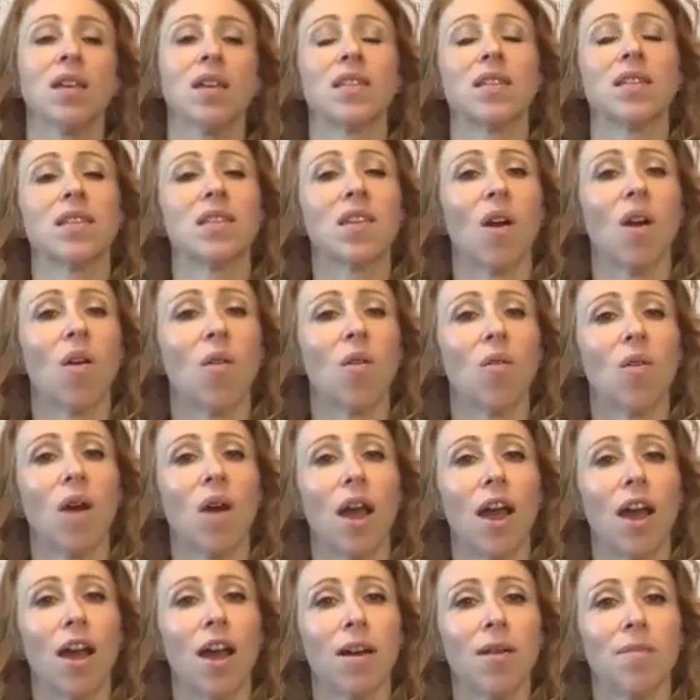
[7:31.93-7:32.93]
So
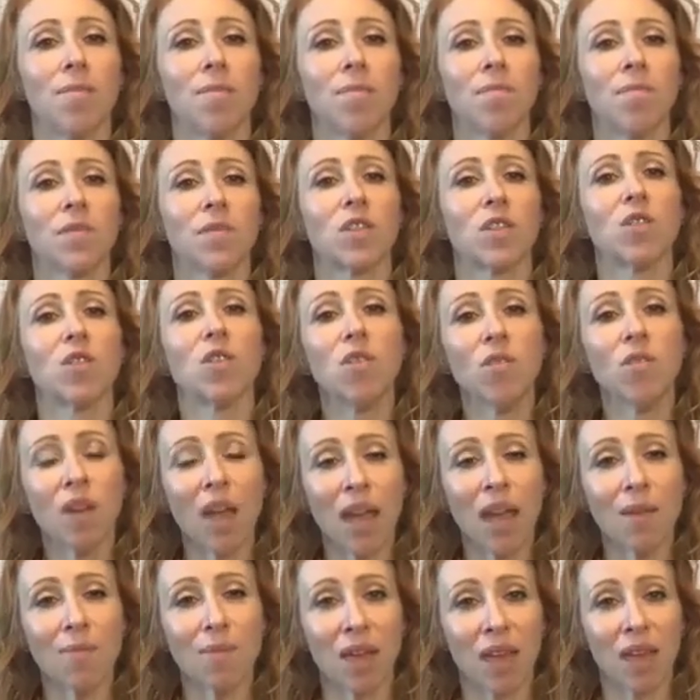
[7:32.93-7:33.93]
you
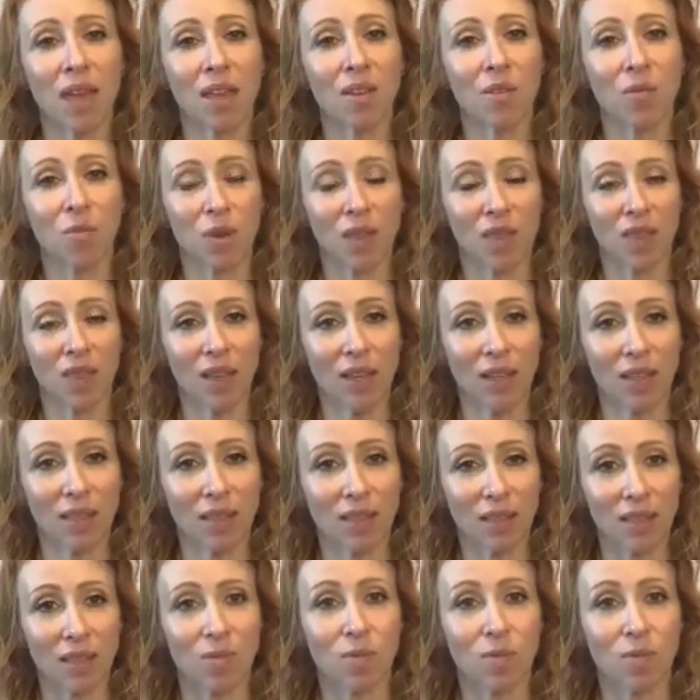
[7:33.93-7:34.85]
came in with this